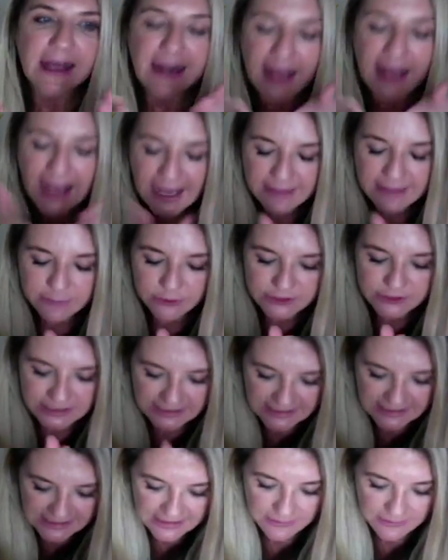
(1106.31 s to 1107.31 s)
and able
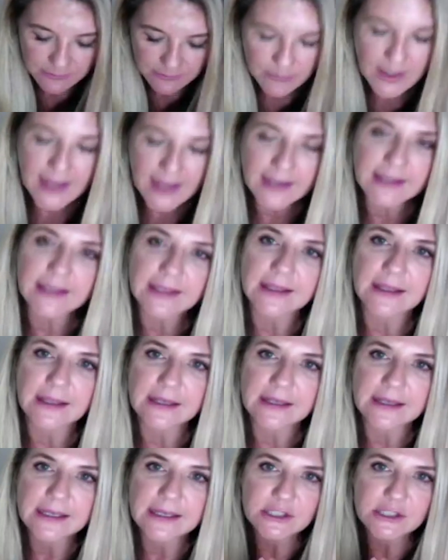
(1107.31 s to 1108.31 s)
to get back
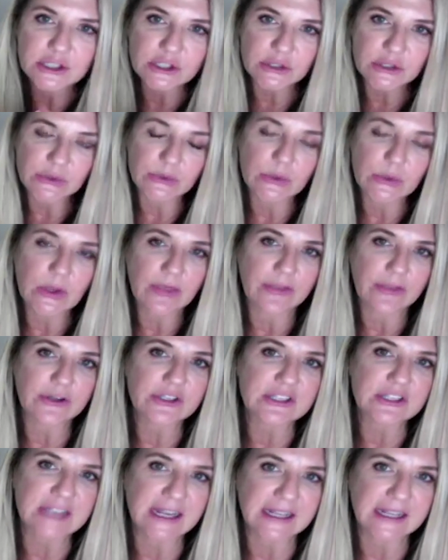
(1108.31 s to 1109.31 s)
in to
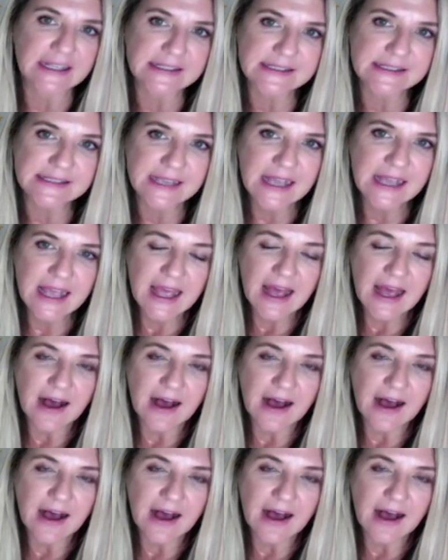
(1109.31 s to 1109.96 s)
their studies.